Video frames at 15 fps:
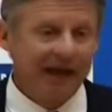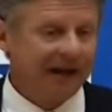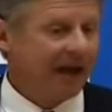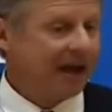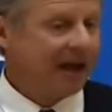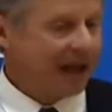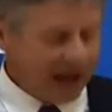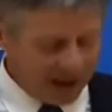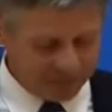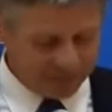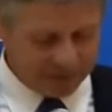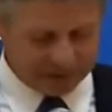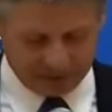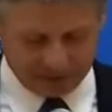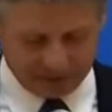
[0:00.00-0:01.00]
and I
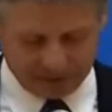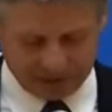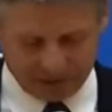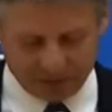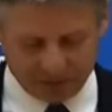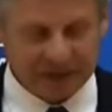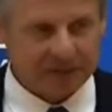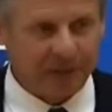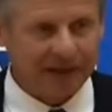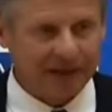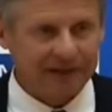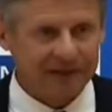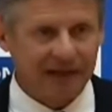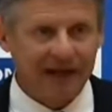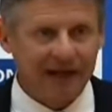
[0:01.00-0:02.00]
absolutely
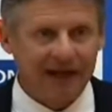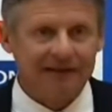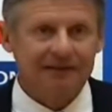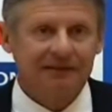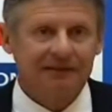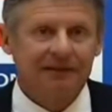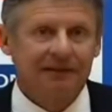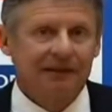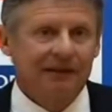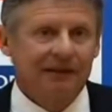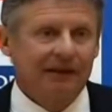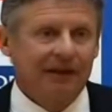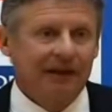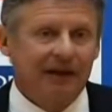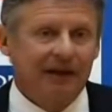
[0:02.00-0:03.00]
respect that.
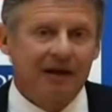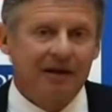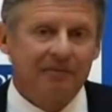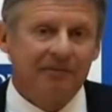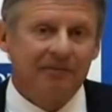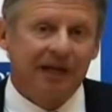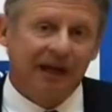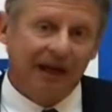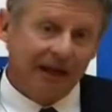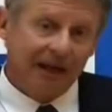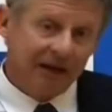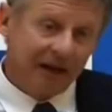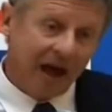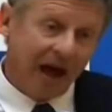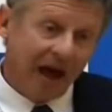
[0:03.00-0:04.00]

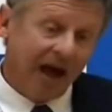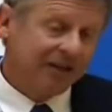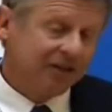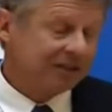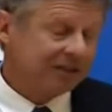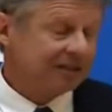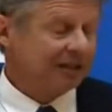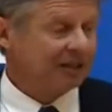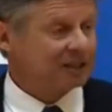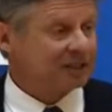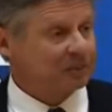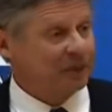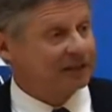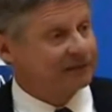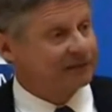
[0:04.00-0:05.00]
And I just think it
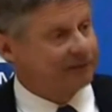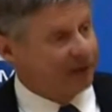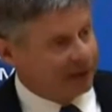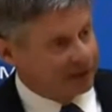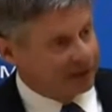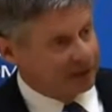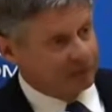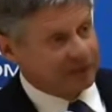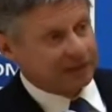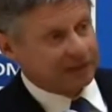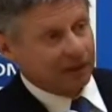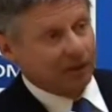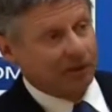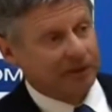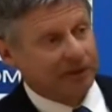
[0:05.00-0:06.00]
speaks volumes,
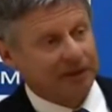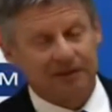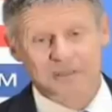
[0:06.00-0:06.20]
though,